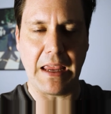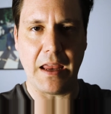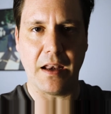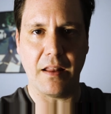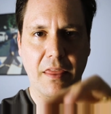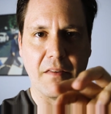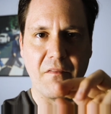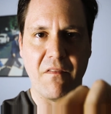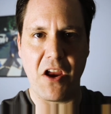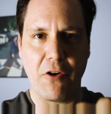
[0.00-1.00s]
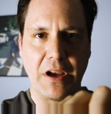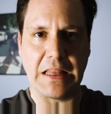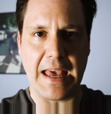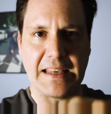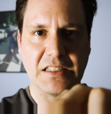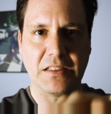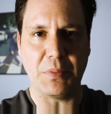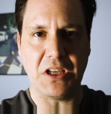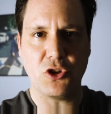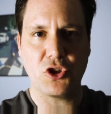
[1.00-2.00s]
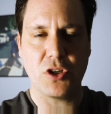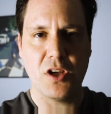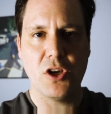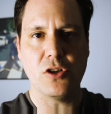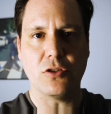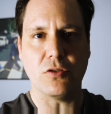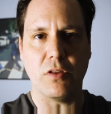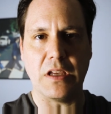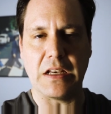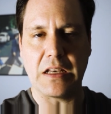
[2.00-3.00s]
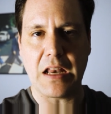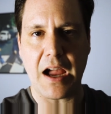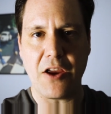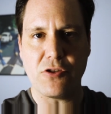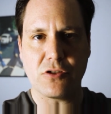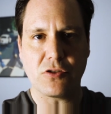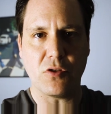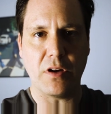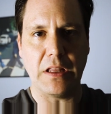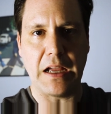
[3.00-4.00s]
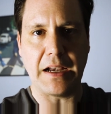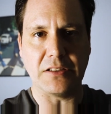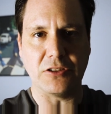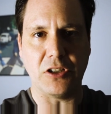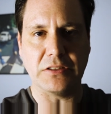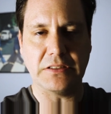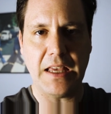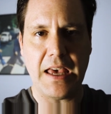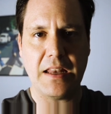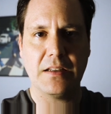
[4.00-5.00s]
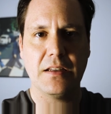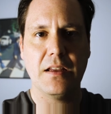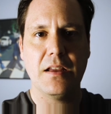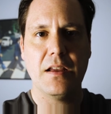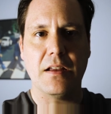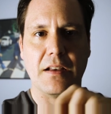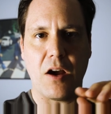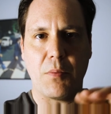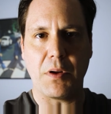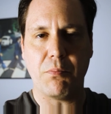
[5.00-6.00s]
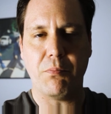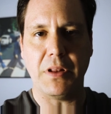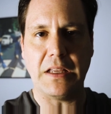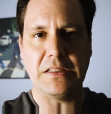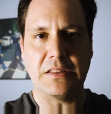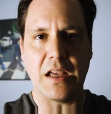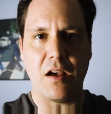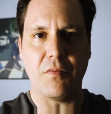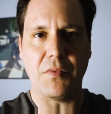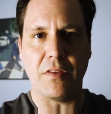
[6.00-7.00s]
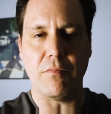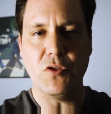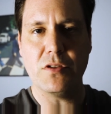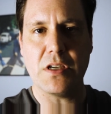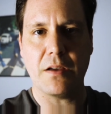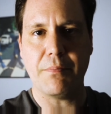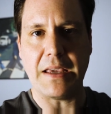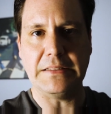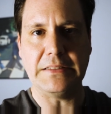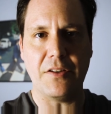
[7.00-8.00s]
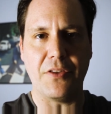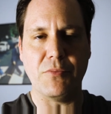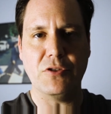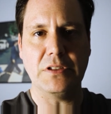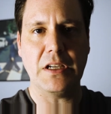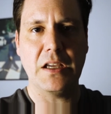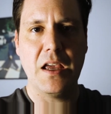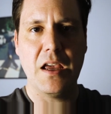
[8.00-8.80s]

in the very last speech. So the entire storyline is all set. Now I'm going to place down the music, pace out the music,